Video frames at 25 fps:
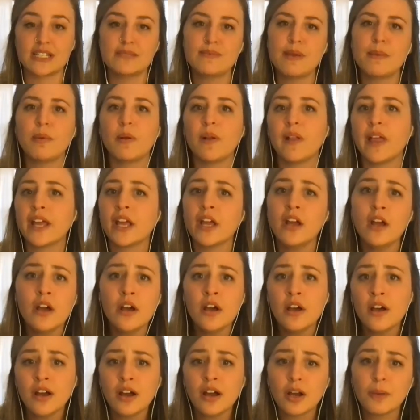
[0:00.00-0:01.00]
people are like
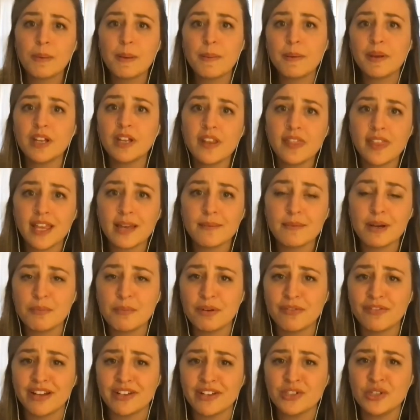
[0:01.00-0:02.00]
are people going to think i'm
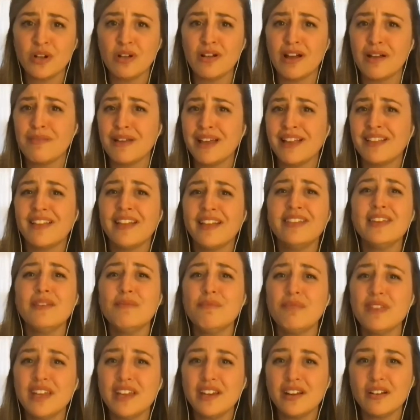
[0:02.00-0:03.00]
unprofessional i'm like let them
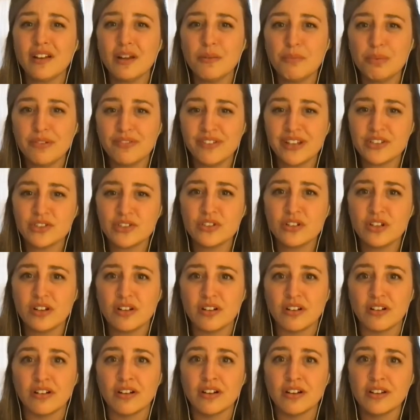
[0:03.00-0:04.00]
think you're
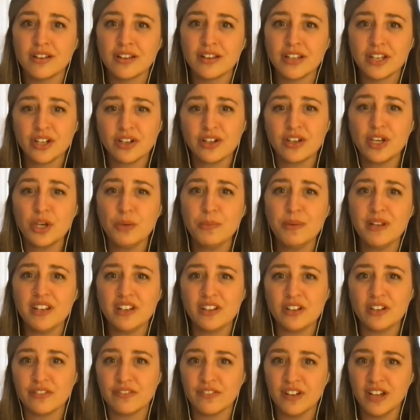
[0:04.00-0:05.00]
unprofessional you're human and
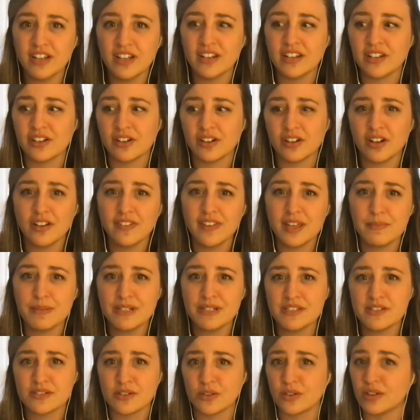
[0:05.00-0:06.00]
you're fun and you're an online
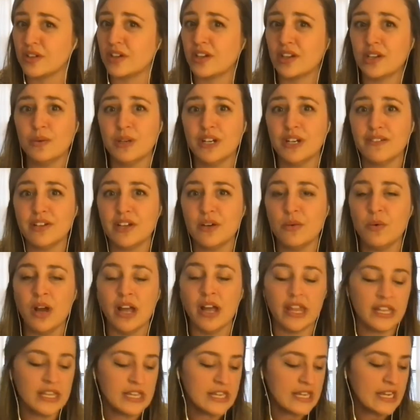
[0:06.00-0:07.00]
business owner you can do whatever you
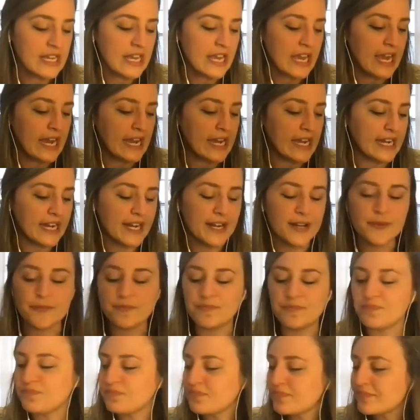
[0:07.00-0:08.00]
want
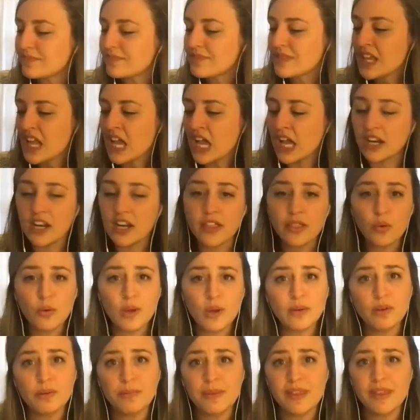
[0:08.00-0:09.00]
um, another
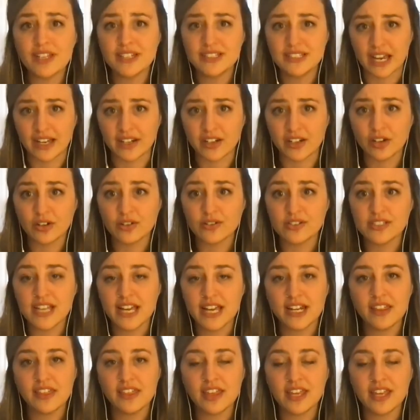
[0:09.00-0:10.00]
one would be the technical
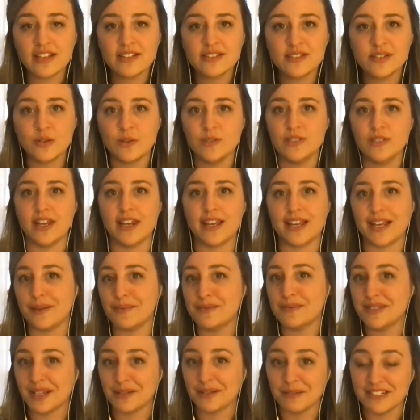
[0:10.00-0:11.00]
side of things so setting up
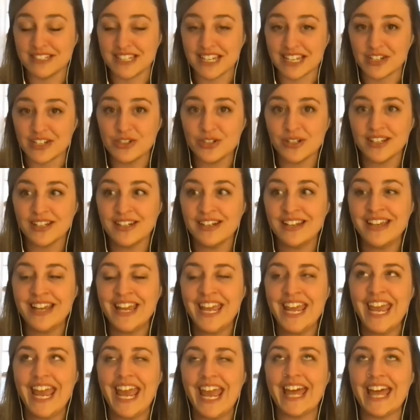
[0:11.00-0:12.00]
segmentation
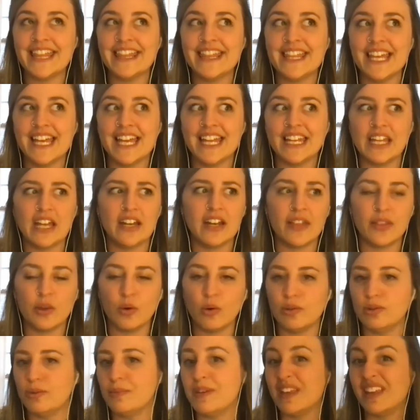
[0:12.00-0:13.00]
and then another
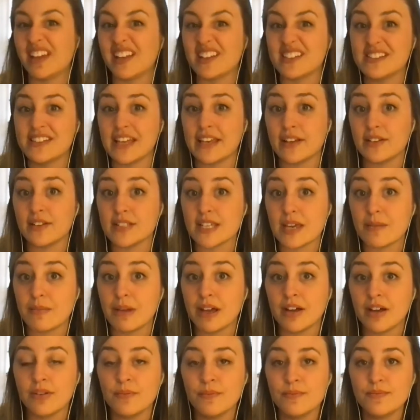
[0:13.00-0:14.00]
one would be like a sales
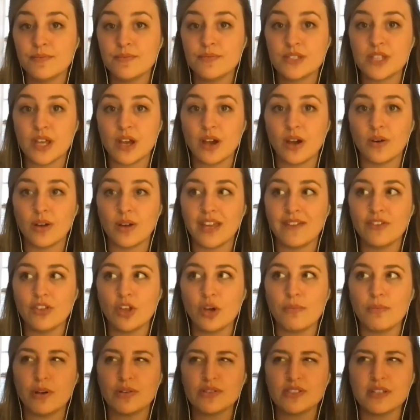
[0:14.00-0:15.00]
email so even
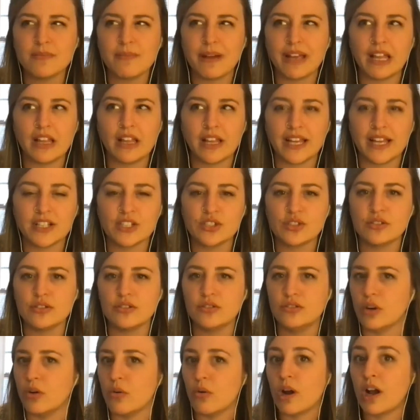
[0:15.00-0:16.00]
though most of my clients
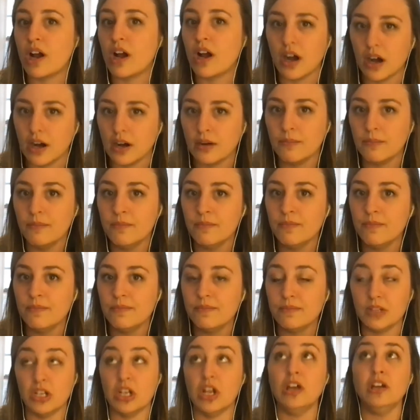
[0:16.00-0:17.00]
don't come
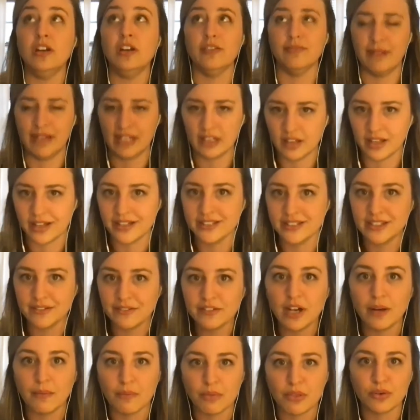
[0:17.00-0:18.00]
none of my clients have
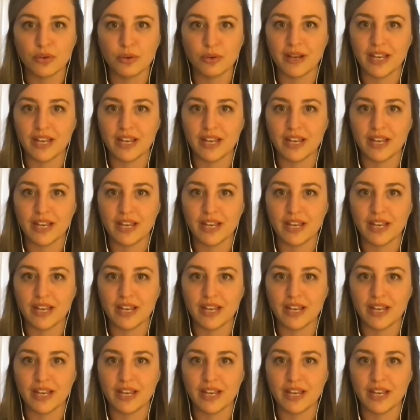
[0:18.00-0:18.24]
come through my